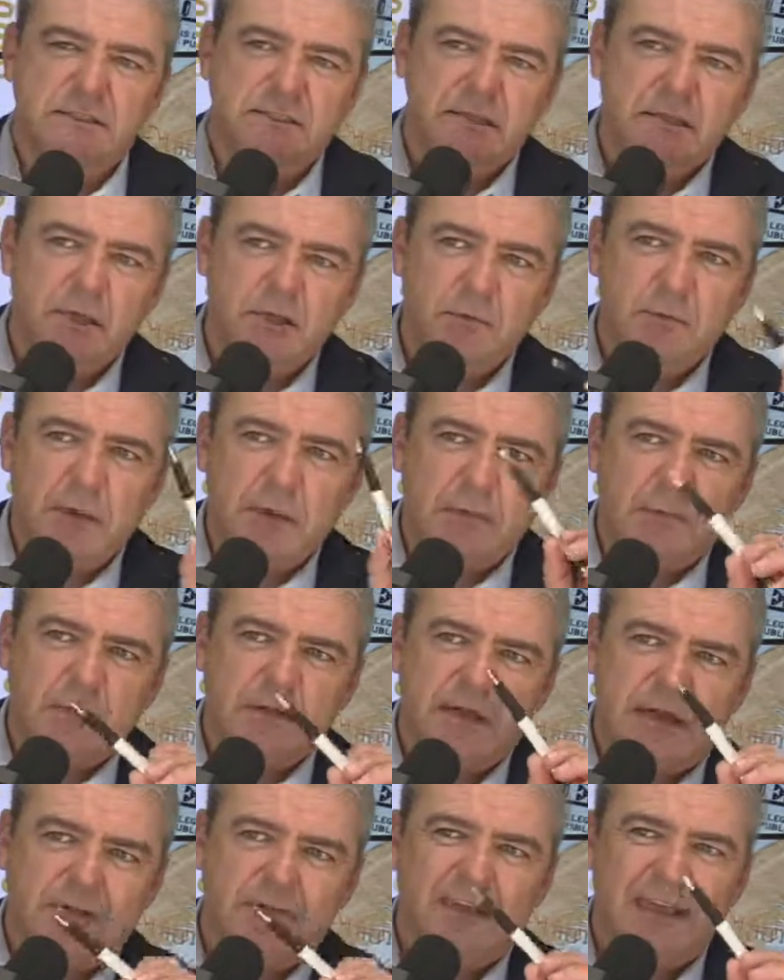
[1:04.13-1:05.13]
young people that
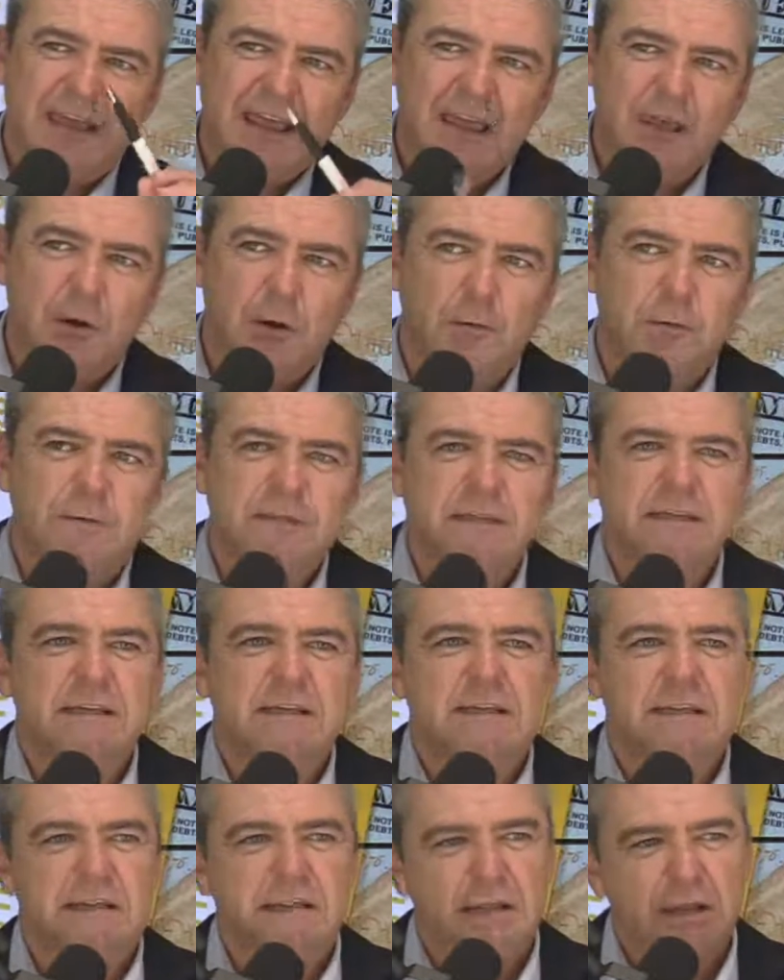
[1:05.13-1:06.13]
I've helped
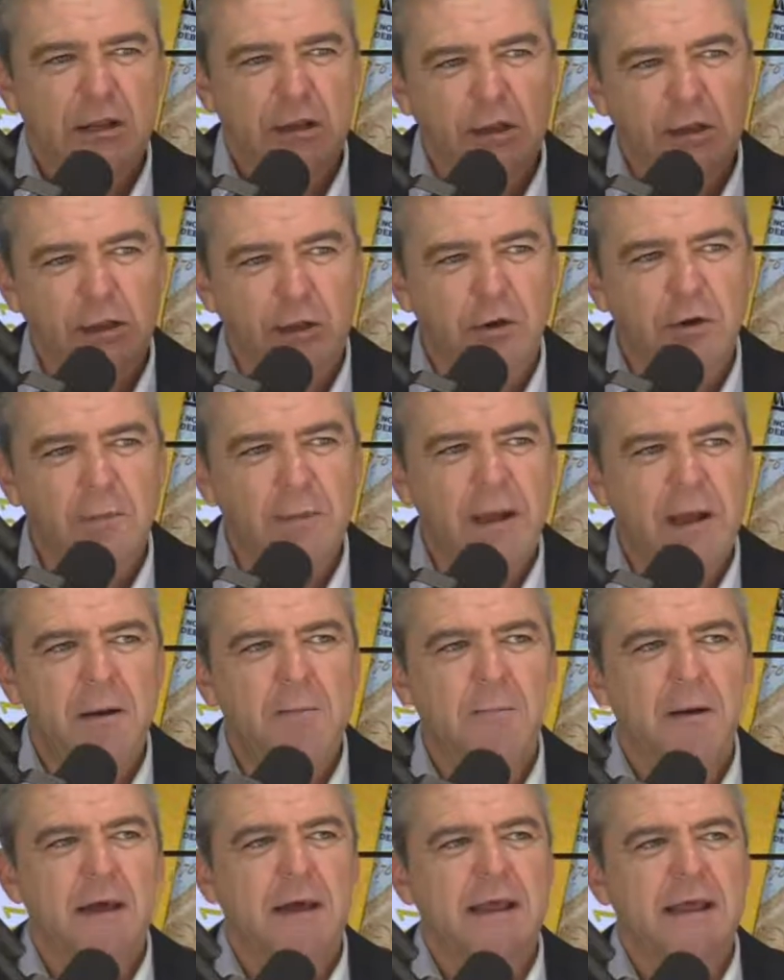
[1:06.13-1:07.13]
learn about
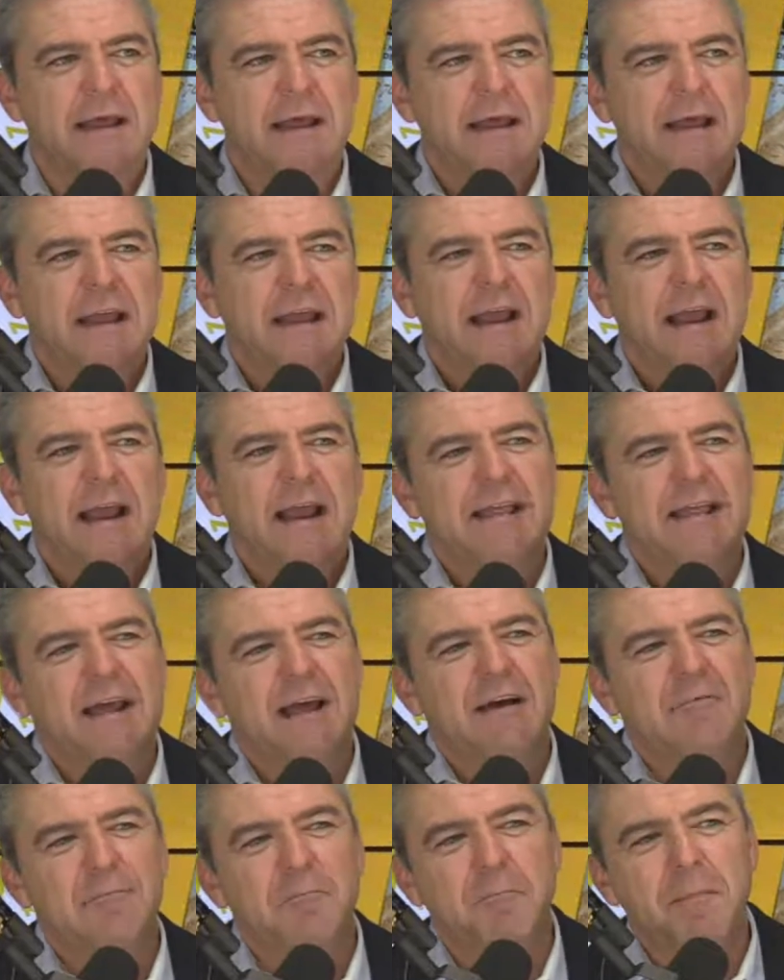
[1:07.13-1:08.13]
money and that
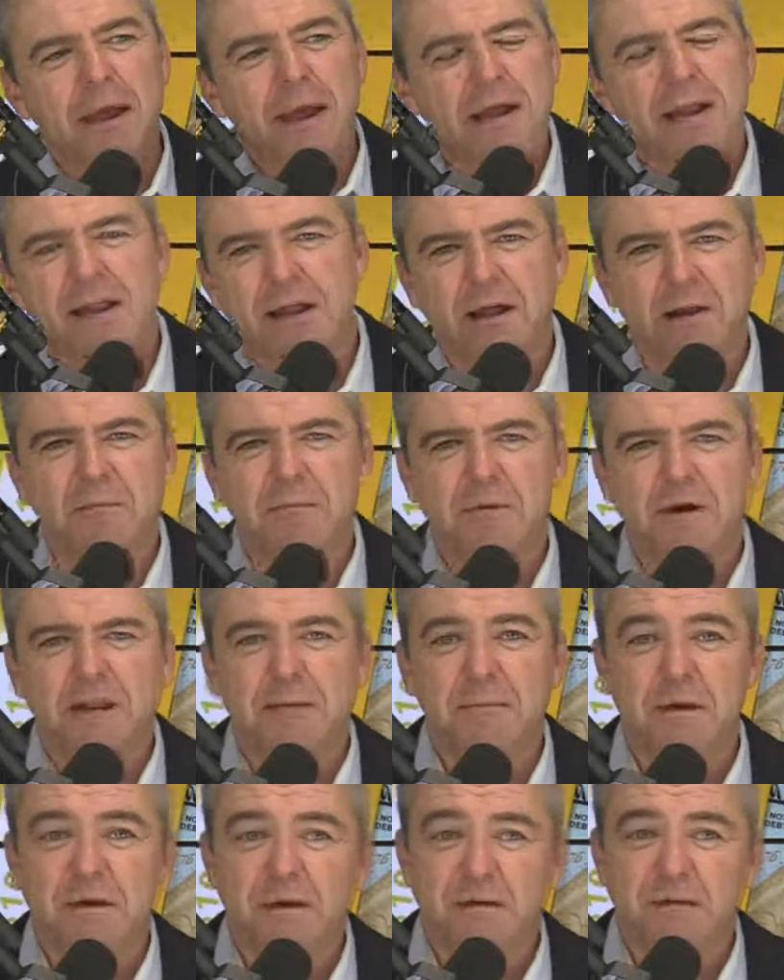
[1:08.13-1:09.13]
have made a lot of money
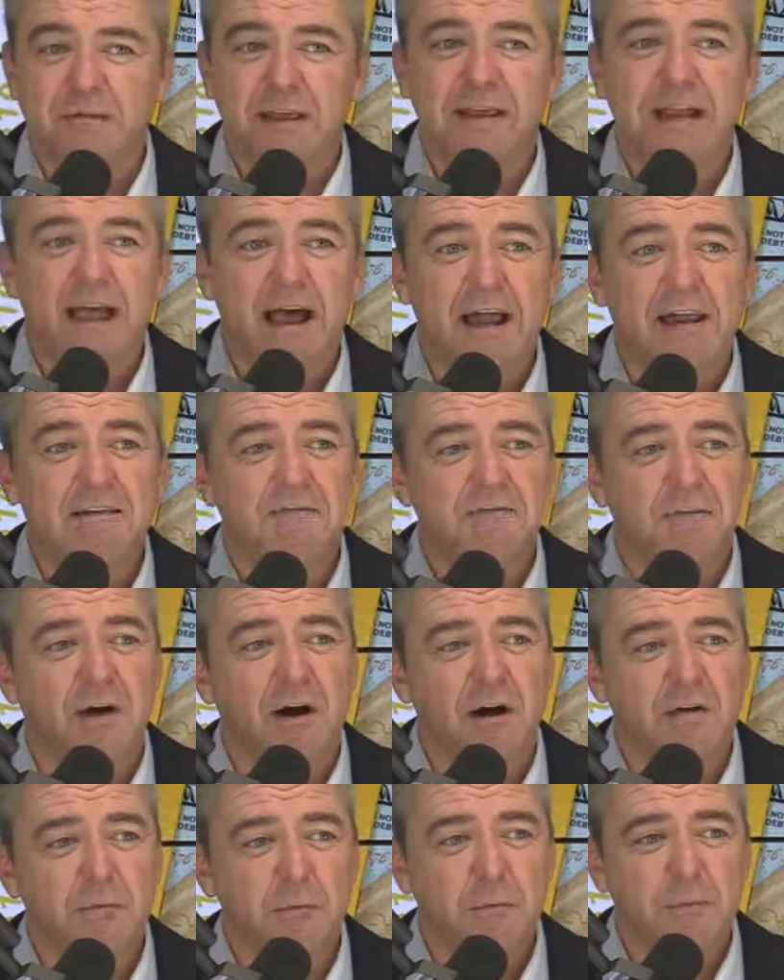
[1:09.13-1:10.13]
because they got
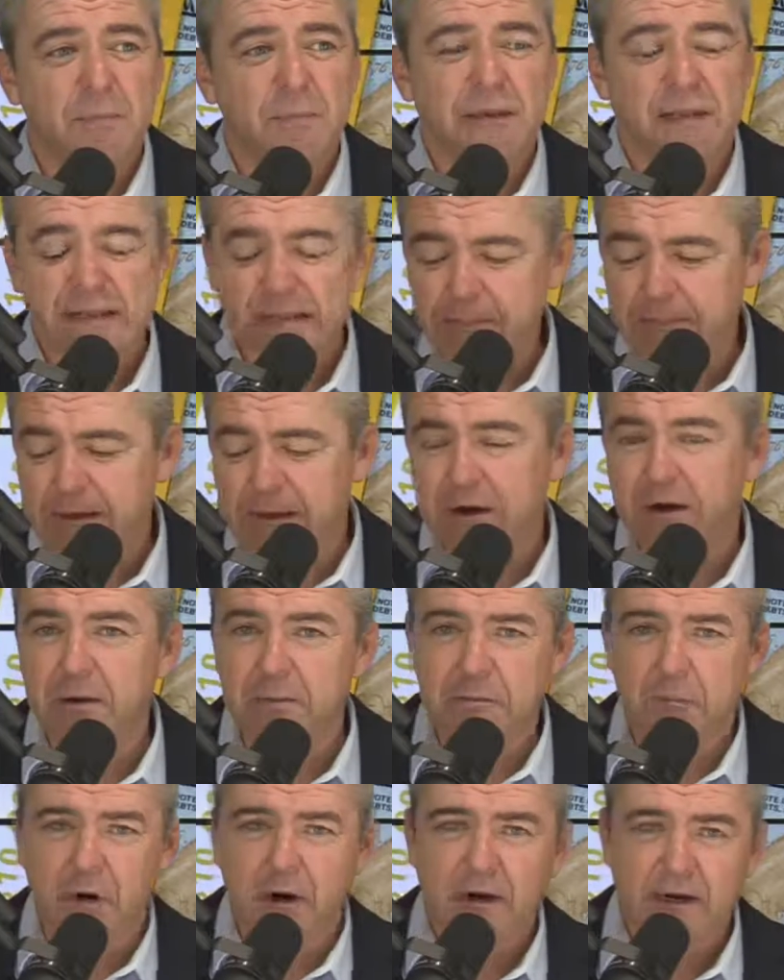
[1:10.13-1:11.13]
involved with Billy Merritt
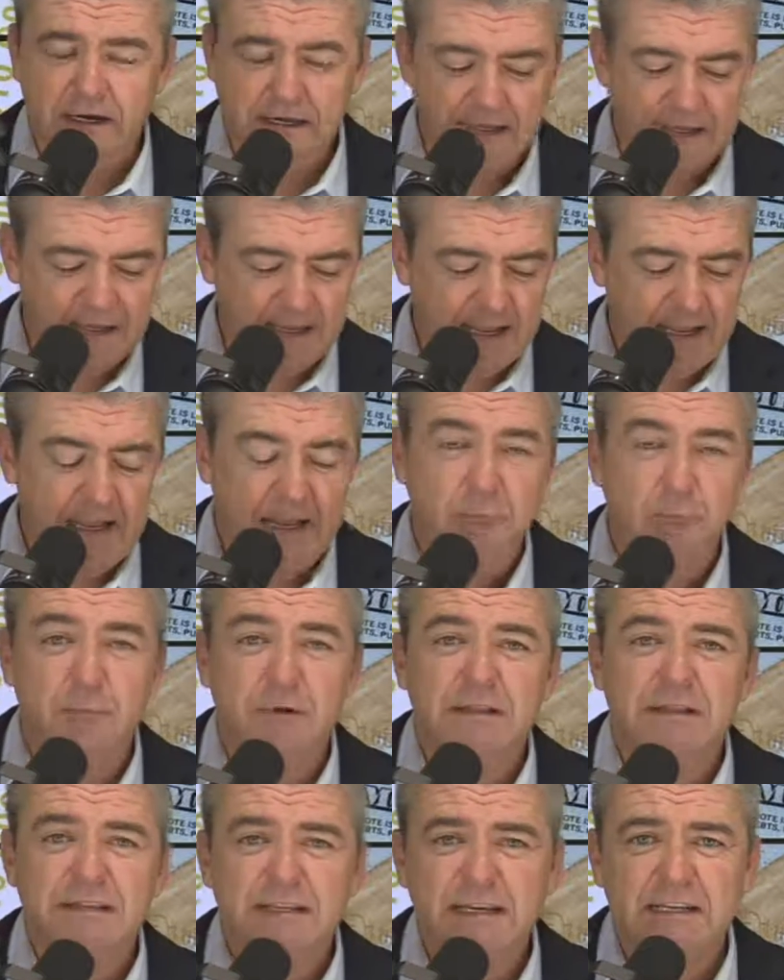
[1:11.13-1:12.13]
Marketing and
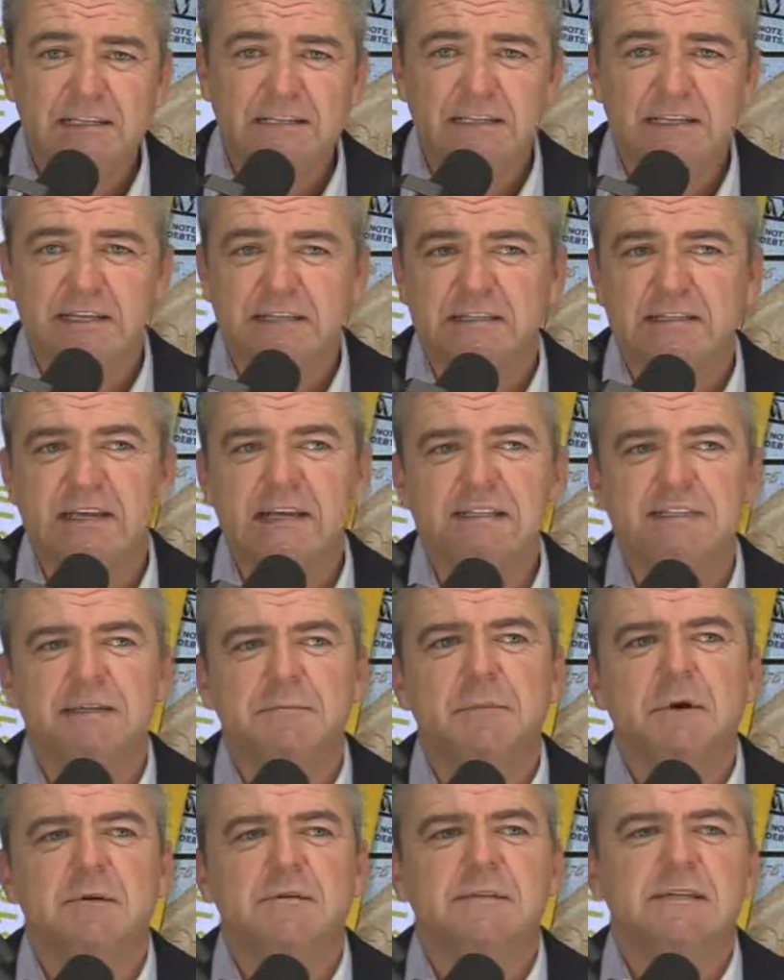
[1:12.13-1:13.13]
with DigiNinja. That's the
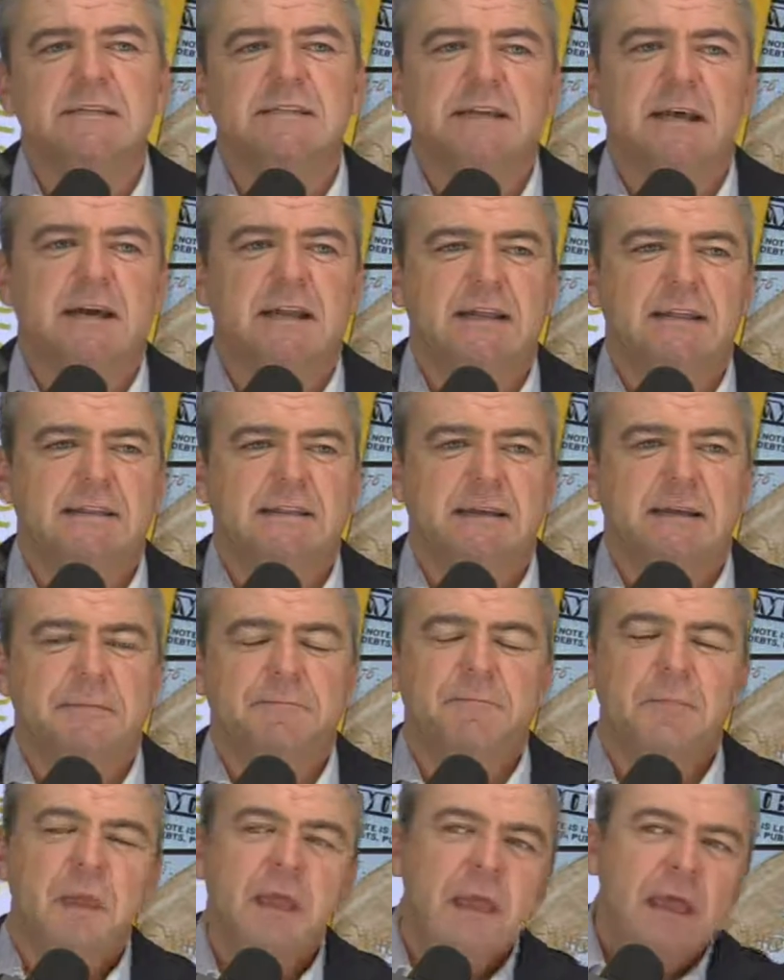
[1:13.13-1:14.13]
most exciting thing.
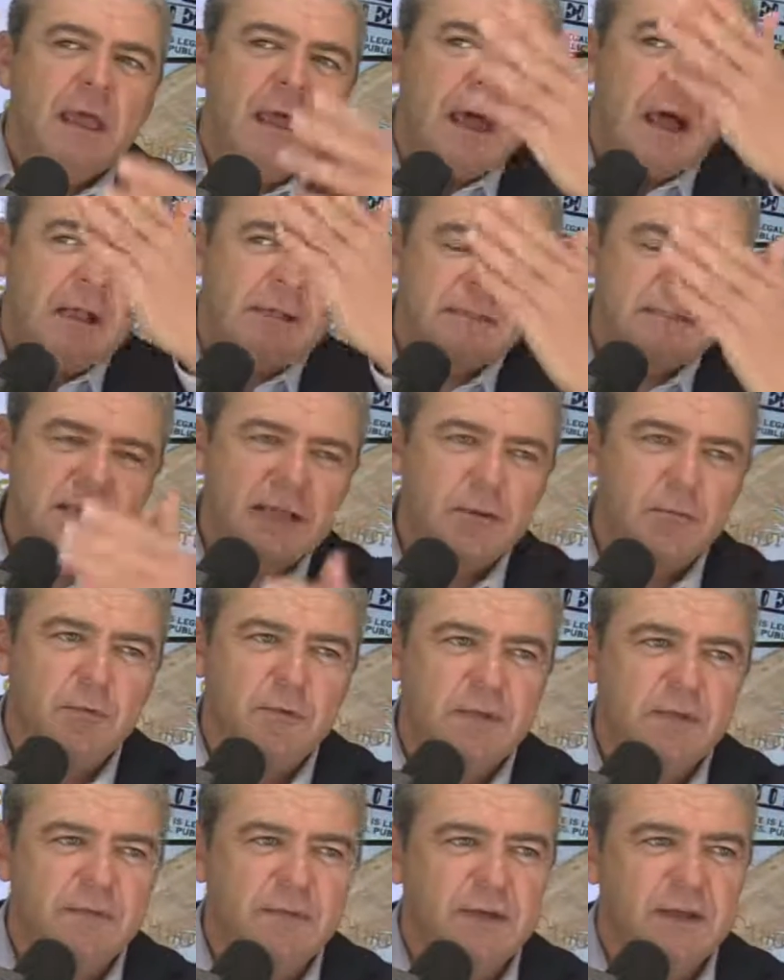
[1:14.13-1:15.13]
I just had one of
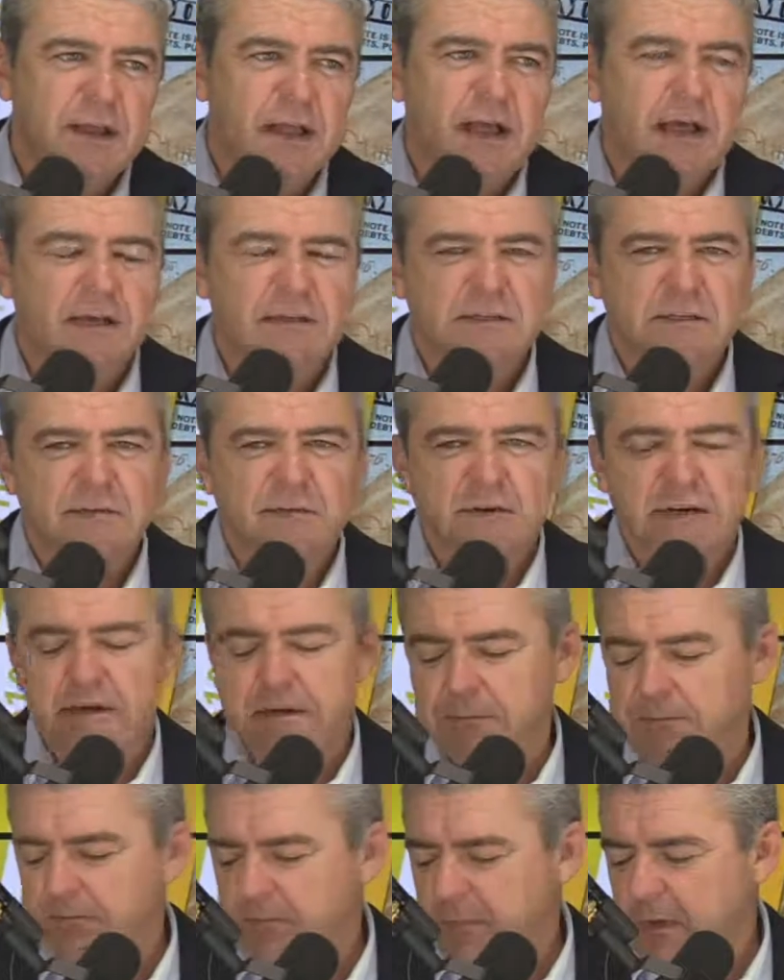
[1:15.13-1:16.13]
these young guys over
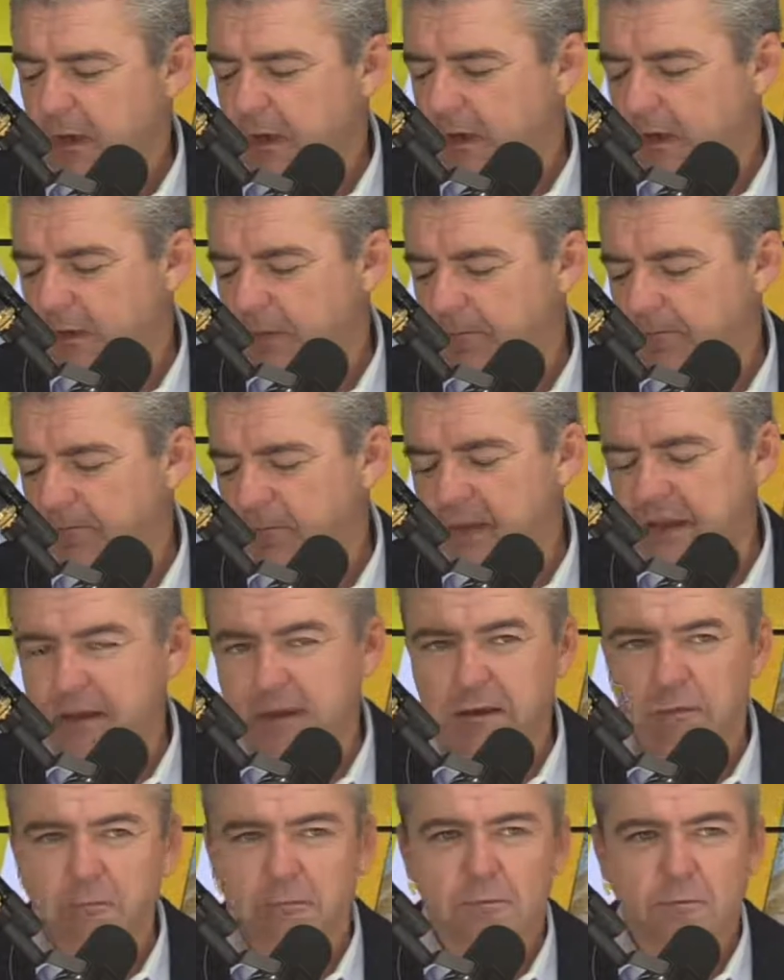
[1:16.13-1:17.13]
here. He
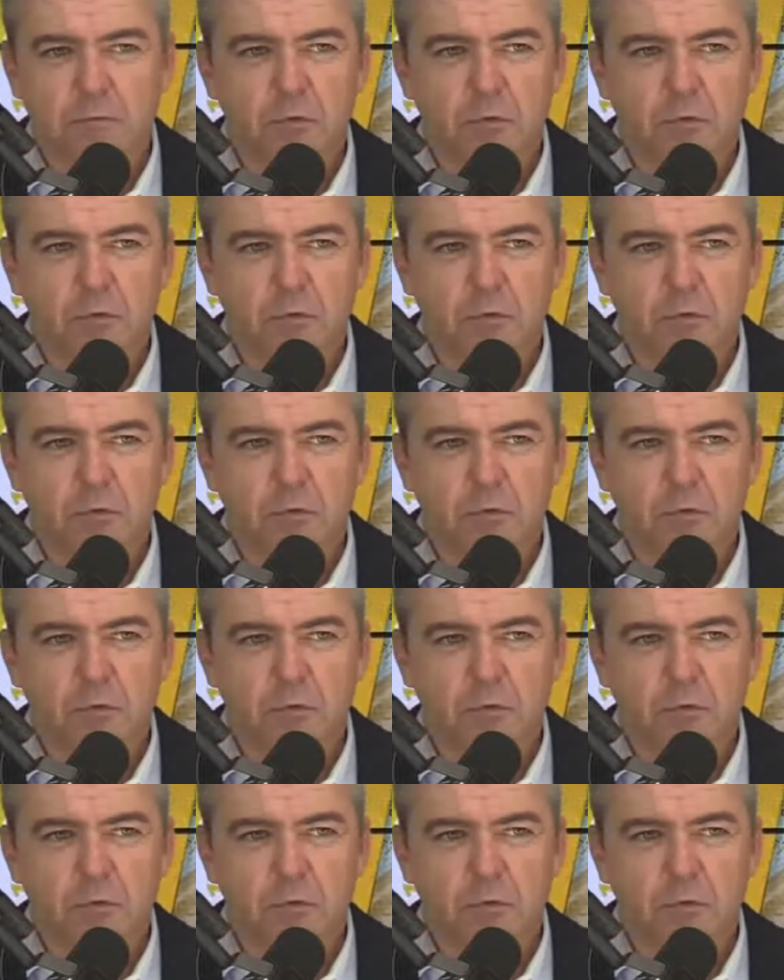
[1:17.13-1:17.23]
come